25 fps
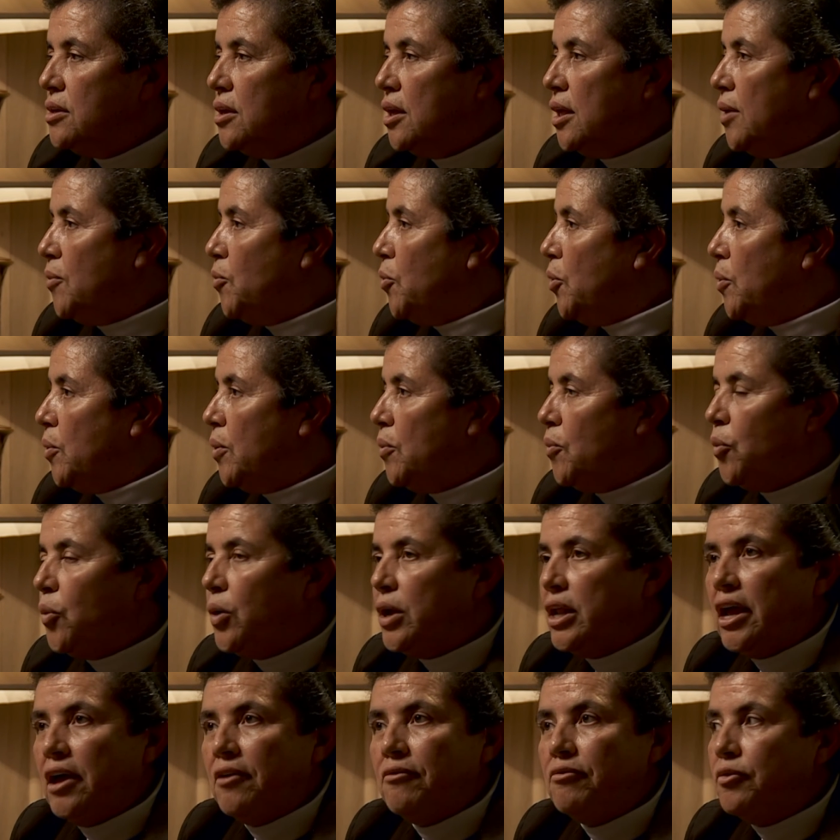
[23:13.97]

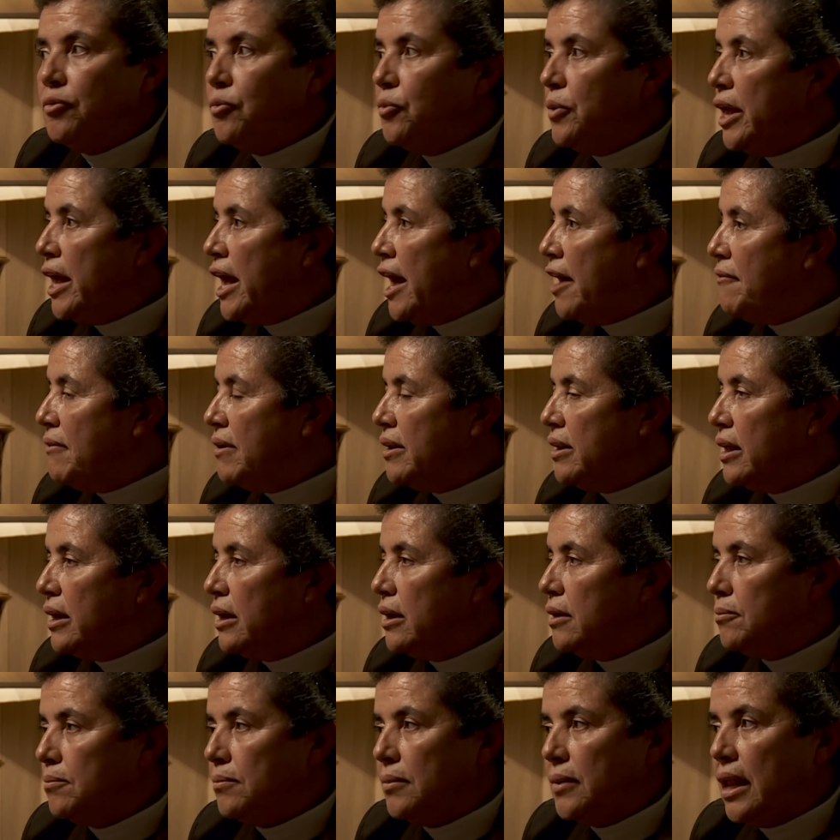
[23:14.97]
Wherever we have an
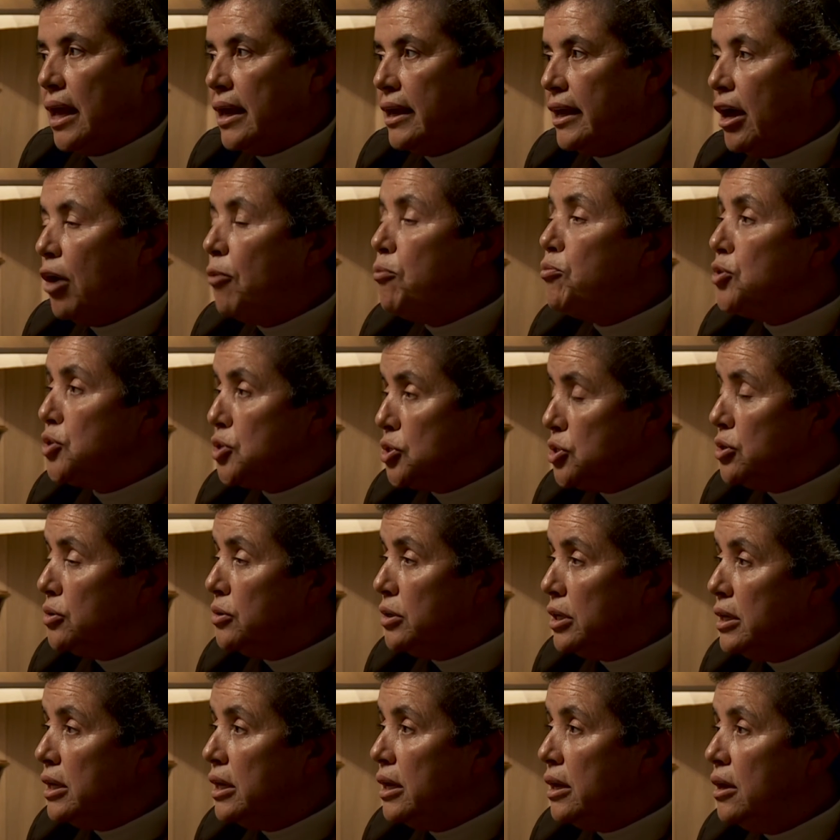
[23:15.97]

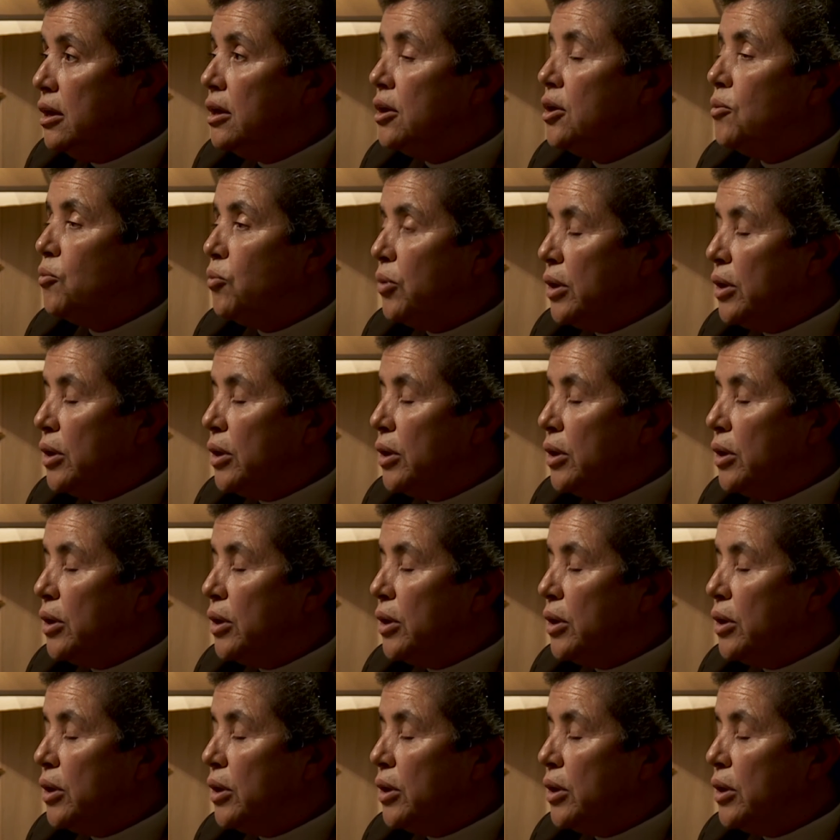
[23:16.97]
opportunity,